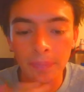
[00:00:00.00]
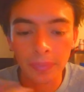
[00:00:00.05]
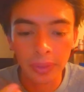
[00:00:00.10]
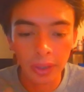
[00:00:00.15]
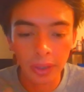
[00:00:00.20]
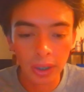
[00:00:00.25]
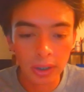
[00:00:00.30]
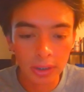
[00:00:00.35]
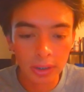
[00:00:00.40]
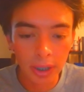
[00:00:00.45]

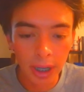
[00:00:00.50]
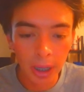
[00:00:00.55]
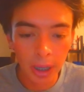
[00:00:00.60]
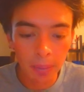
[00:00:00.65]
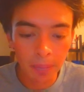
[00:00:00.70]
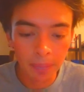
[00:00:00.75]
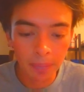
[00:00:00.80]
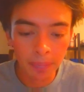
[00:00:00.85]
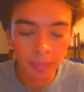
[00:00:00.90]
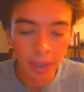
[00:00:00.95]
Third
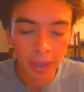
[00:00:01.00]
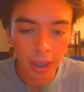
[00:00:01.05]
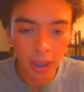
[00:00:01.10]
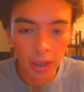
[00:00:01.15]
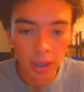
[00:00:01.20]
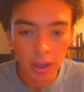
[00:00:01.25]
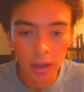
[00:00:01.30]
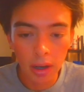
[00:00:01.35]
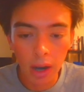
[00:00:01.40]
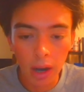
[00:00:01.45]
time,
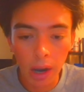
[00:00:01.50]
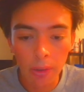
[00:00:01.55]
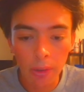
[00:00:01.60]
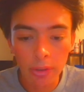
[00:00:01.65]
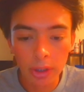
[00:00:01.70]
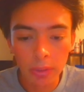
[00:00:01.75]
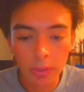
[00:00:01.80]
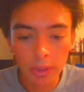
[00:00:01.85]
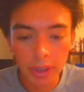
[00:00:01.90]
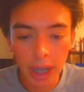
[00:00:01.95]

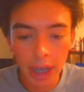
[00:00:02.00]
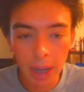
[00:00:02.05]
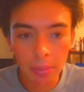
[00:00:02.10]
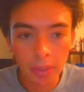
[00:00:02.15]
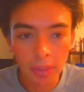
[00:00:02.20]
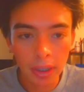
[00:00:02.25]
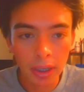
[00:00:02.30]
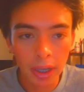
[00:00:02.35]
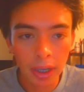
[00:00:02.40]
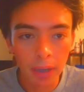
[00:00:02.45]
obviously we tapped
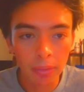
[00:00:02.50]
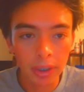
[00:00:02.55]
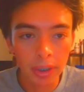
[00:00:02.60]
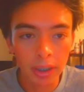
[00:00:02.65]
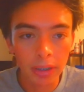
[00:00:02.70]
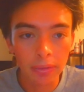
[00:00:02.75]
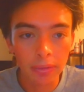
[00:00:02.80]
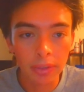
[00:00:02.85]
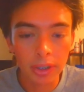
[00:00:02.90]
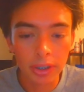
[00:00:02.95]
it and we
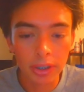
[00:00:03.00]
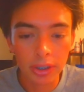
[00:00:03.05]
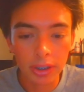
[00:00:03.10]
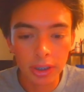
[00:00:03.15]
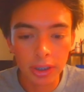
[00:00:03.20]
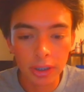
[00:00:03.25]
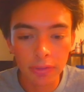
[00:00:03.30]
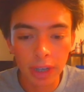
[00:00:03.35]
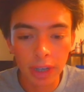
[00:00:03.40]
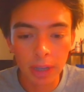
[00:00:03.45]
inversed
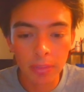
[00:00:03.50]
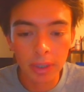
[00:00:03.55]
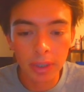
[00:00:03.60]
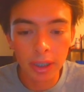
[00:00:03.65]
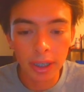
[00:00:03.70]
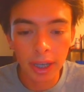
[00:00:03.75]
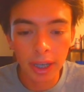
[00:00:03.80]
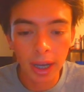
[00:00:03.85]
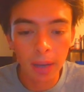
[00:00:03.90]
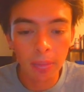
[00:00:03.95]
this 5
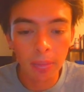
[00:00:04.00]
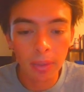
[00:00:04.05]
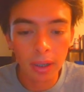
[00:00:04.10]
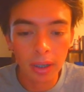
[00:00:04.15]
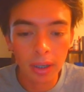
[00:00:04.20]
minute gap